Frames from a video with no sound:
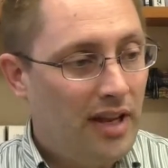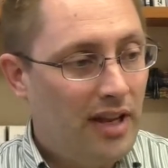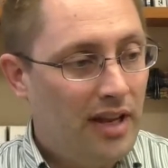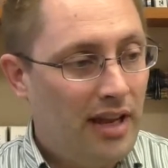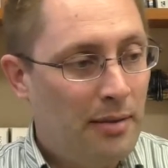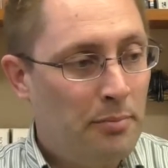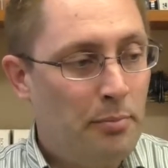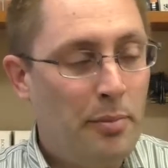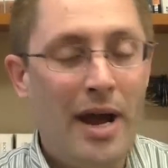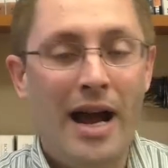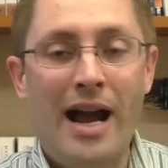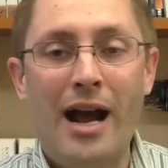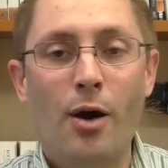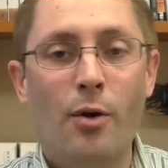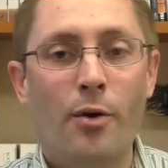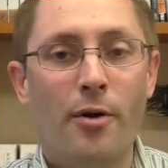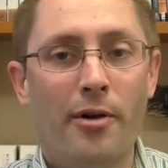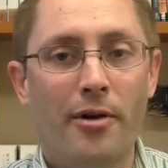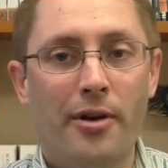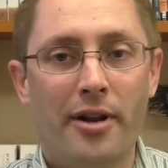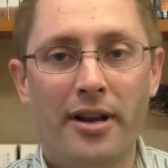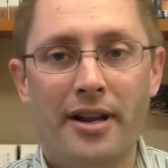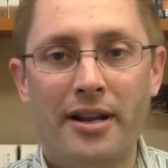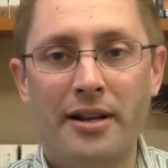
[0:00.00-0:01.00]

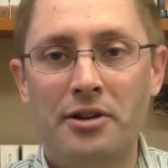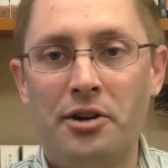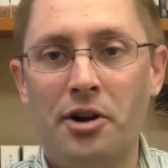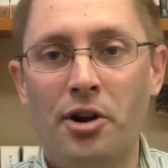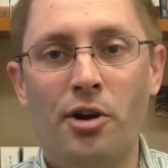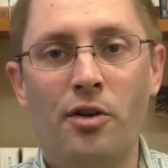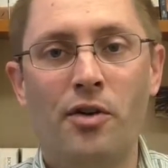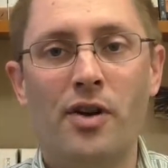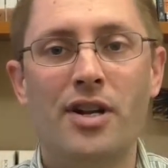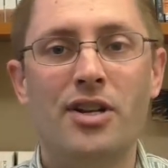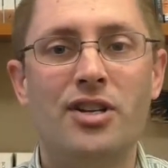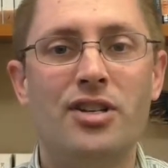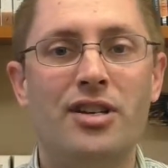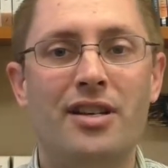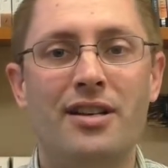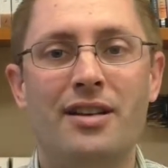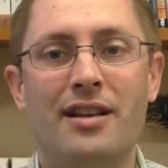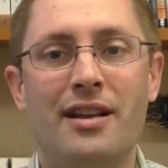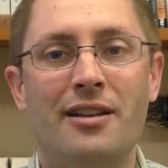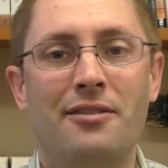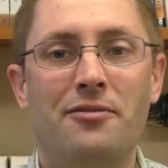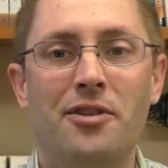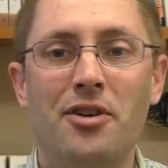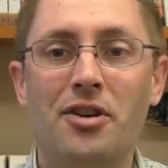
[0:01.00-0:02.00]
empowered and encouraged
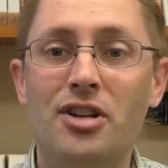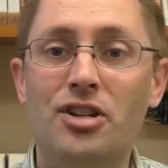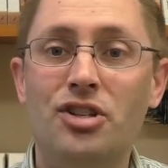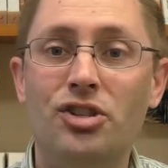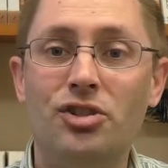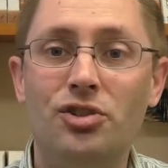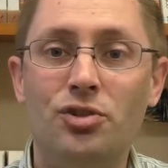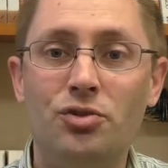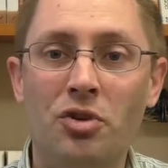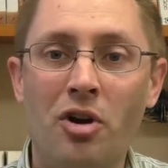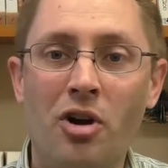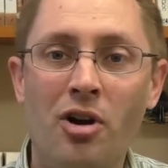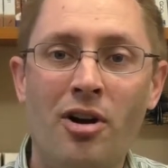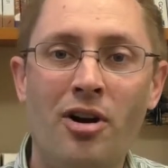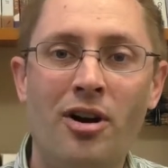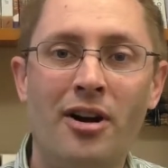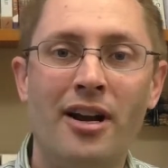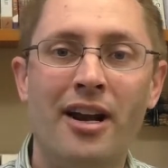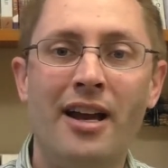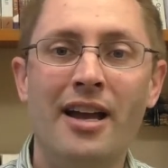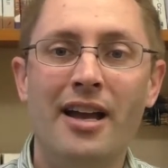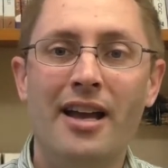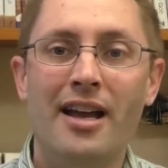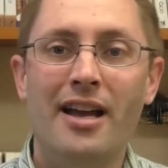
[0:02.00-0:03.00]
and very
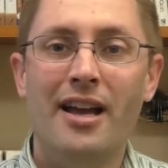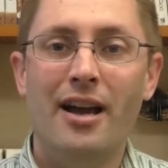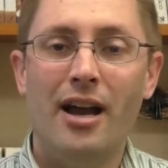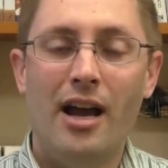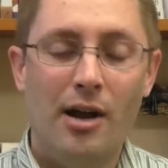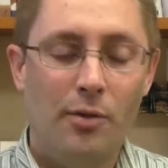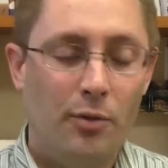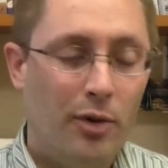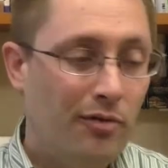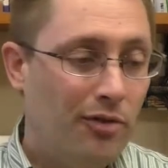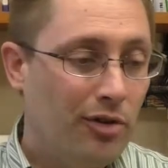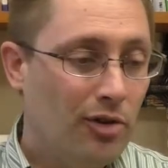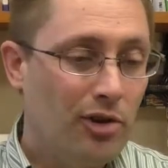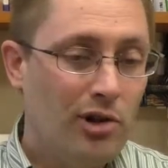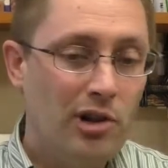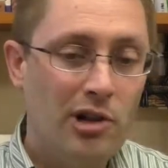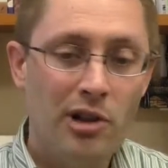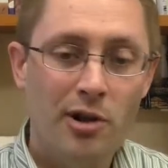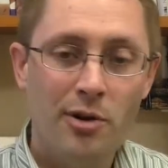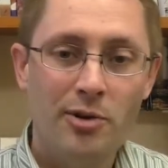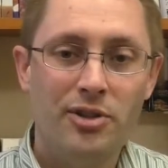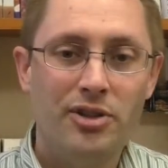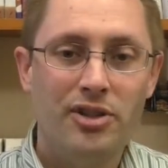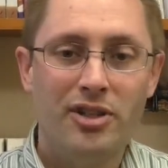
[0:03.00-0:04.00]
strong, and we feel
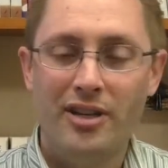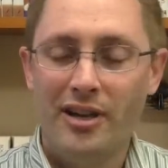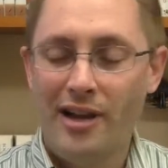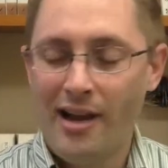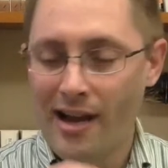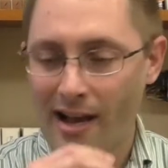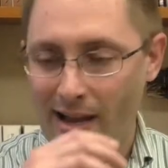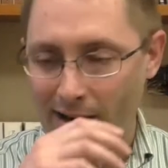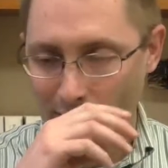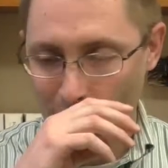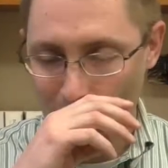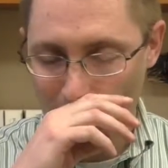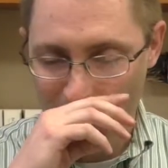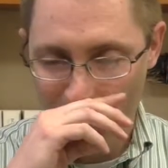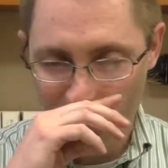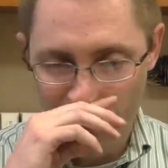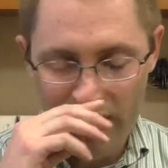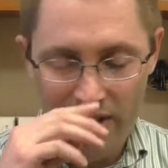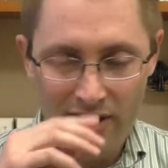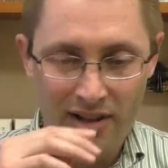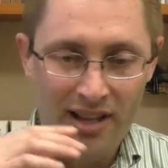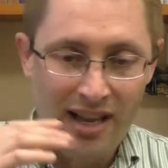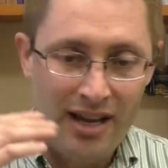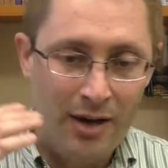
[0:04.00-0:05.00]
close to God, and we
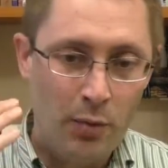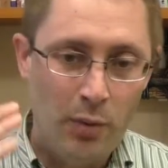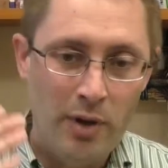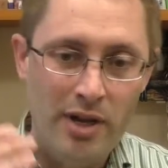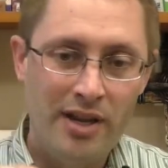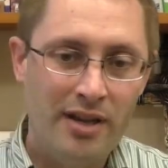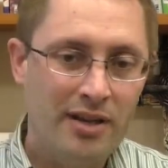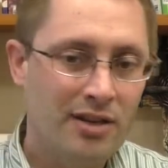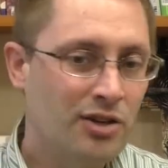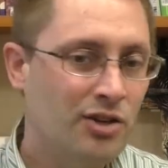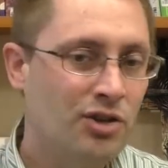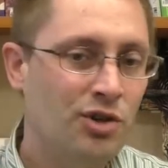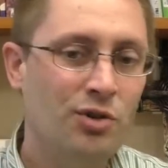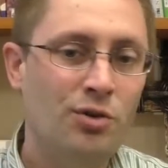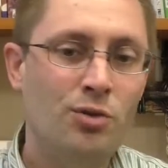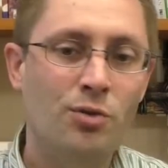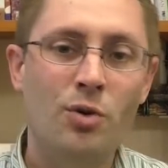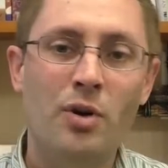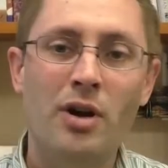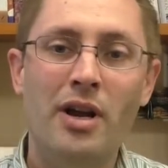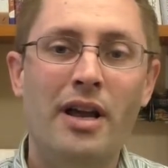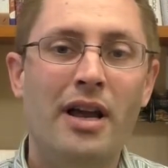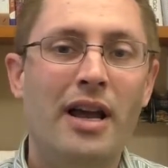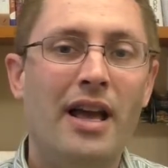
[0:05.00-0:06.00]
feel like we can
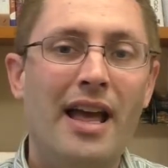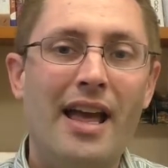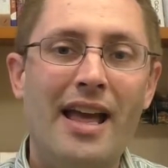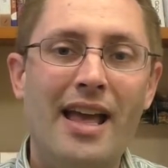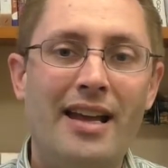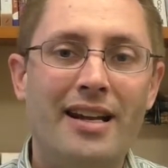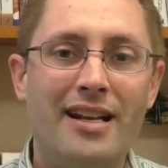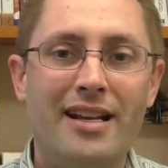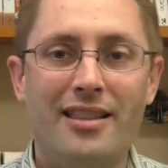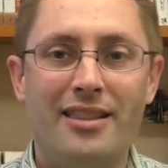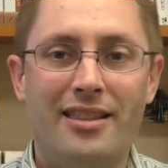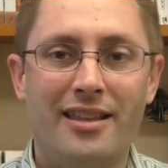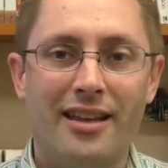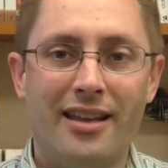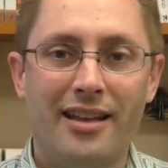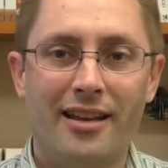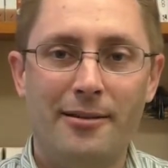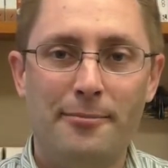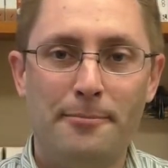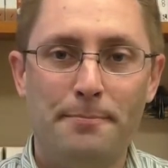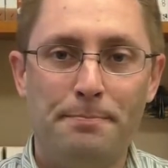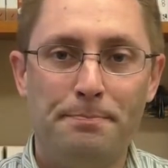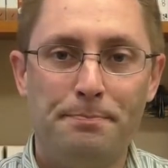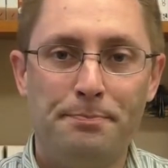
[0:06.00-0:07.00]
do anything,
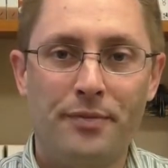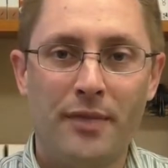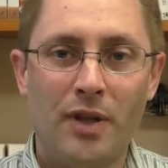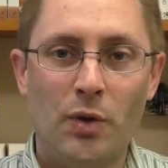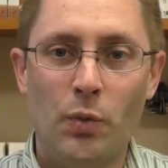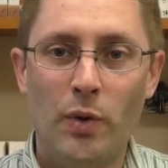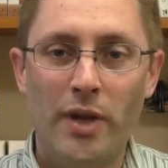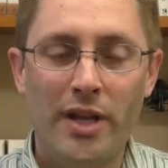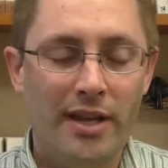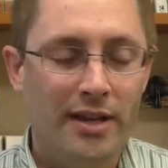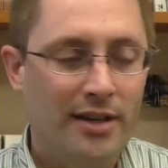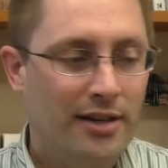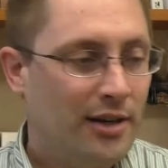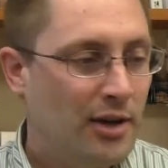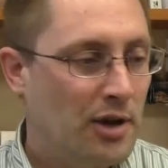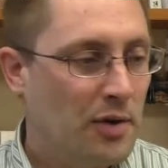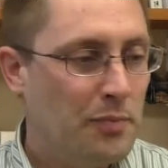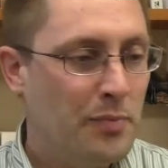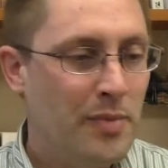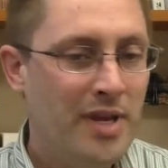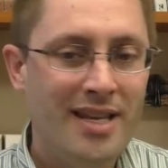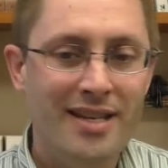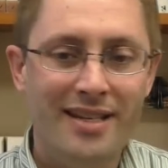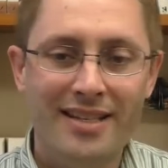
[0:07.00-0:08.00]
we can
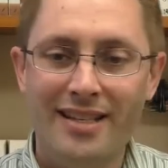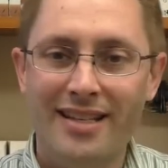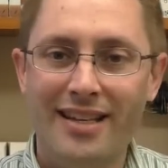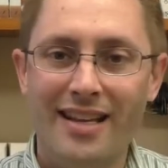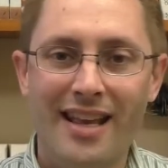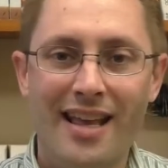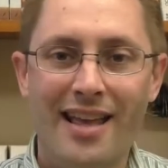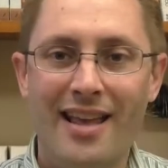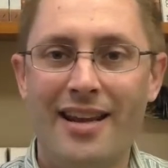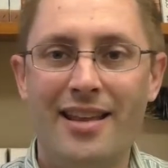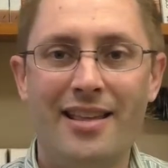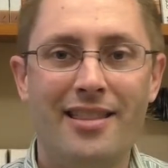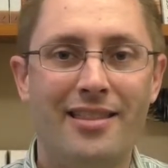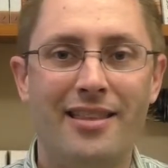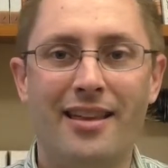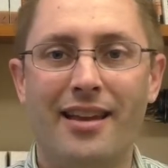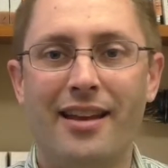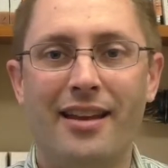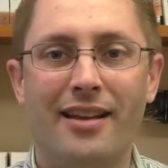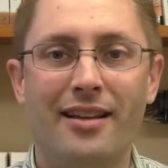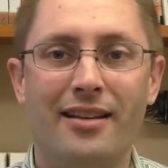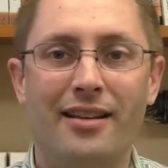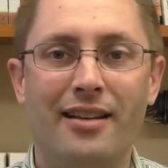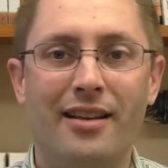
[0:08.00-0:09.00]
commit
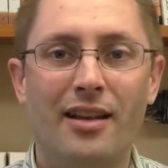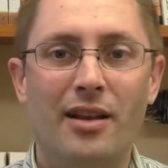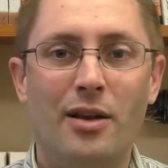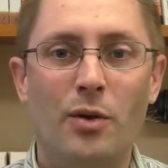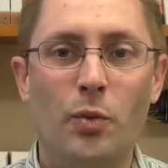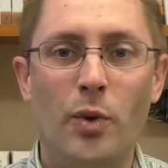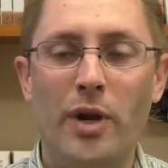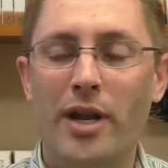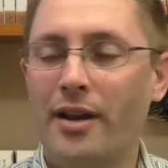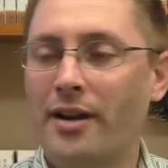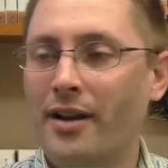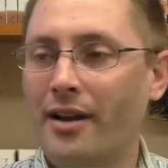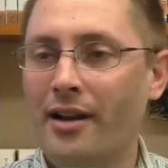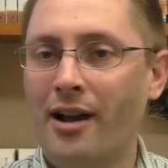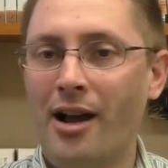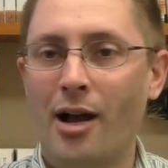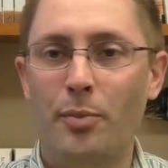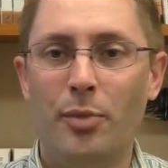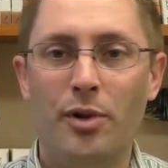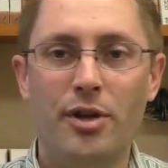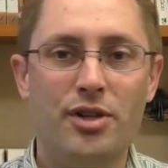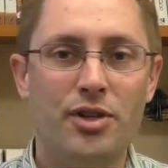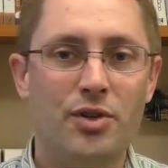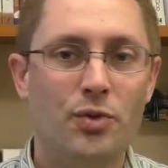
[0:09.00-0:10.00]
anything, we can
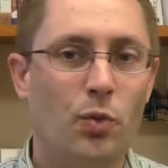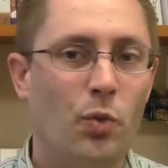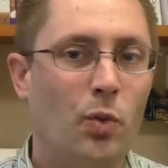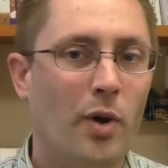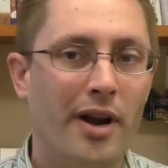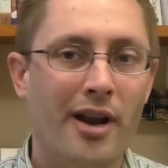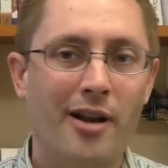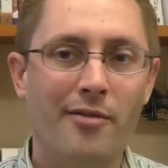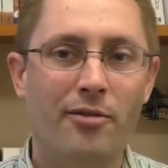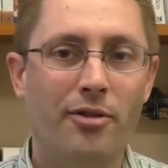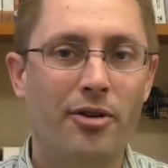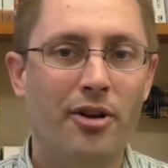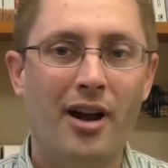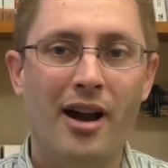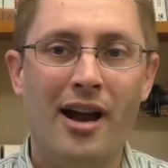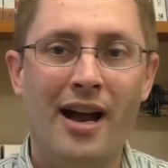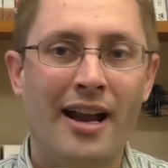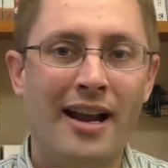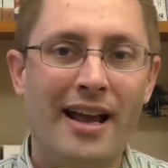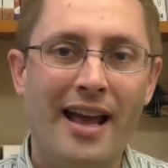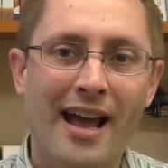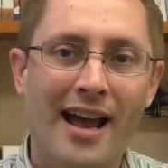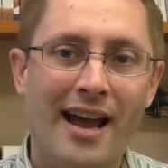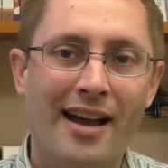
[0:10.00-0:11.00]
accomplish whatever
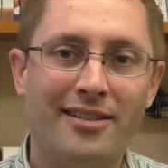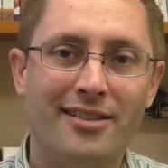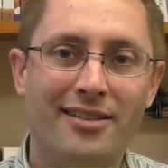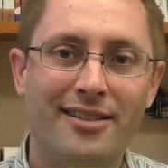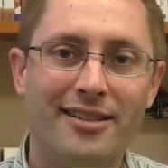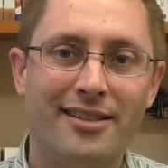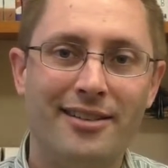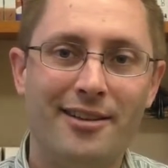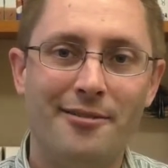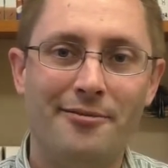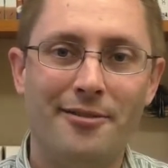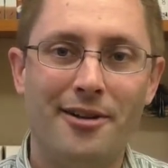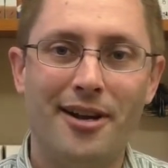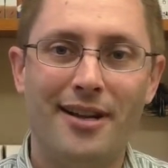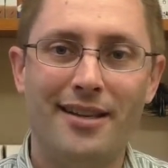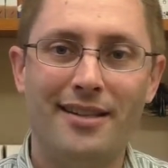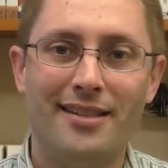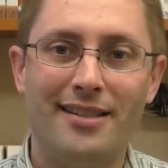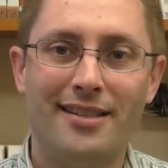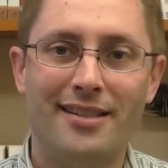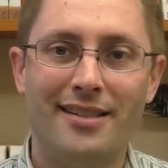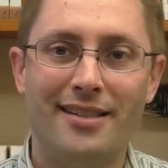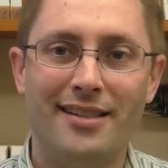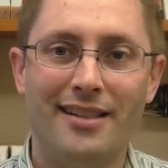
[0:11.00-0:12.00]
God asks of
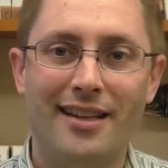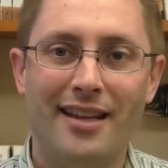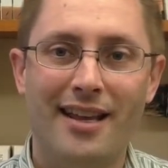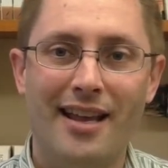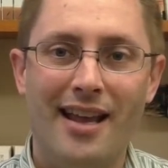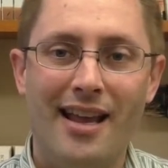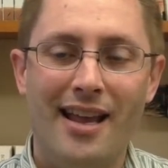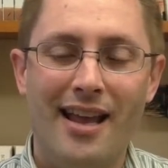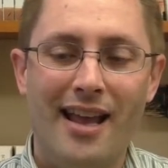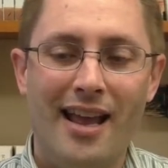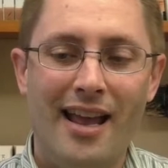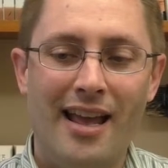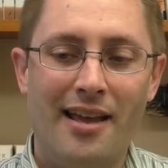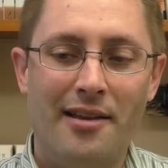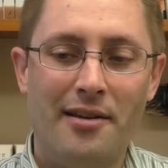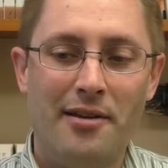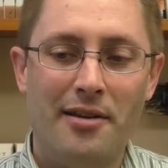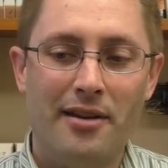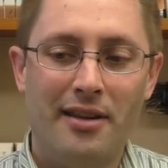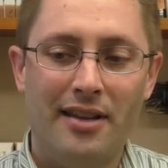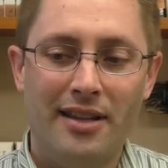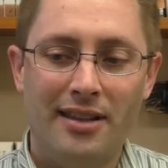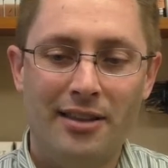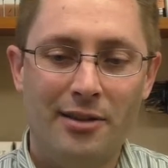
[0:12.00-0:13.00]
us.
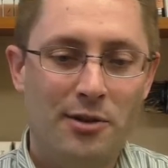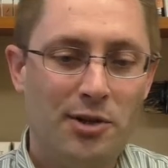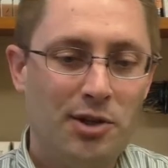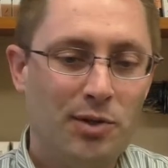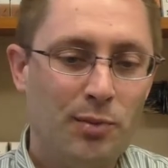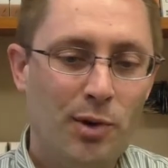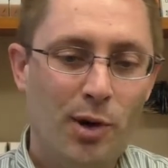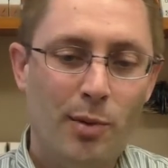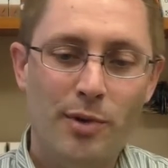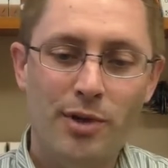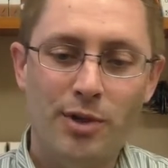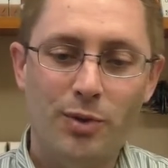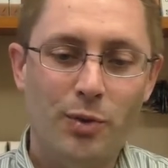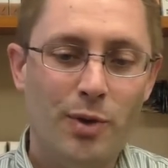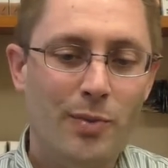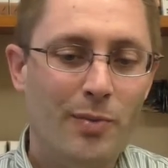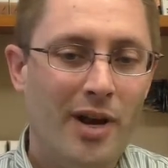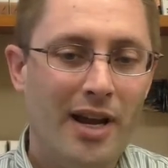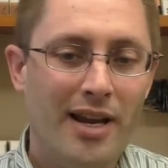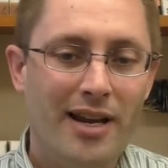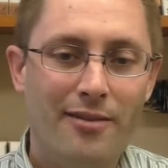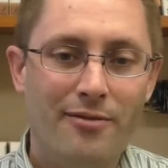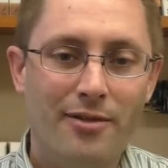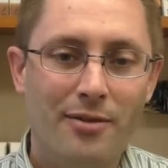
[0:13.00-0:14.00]
And in those moments, we
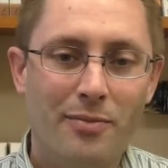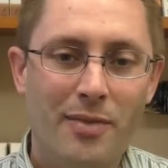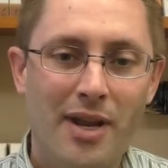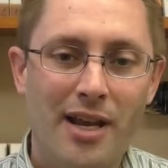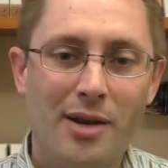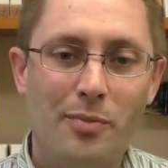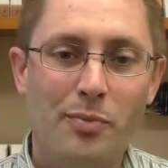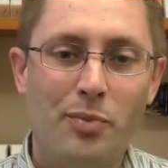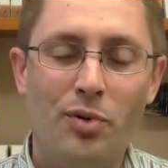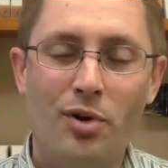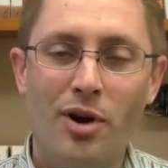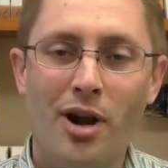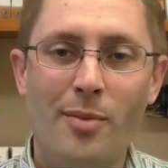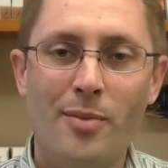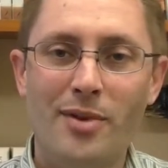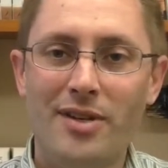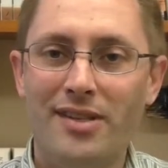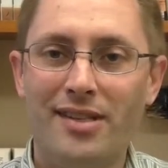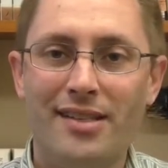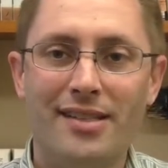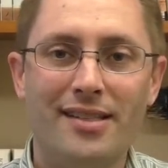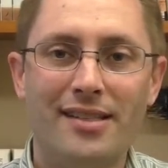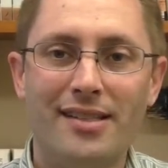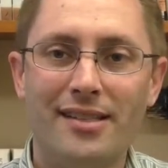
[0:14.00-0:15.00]
might even make
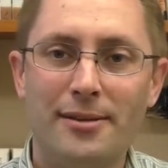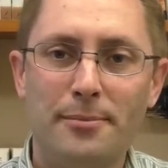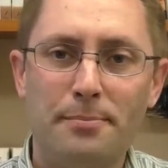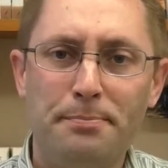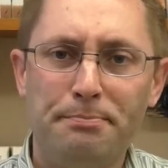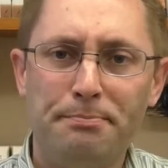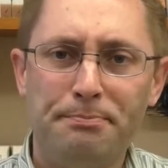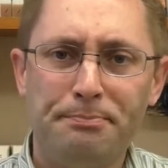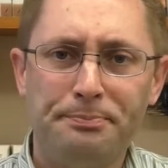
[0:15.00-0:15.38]
promises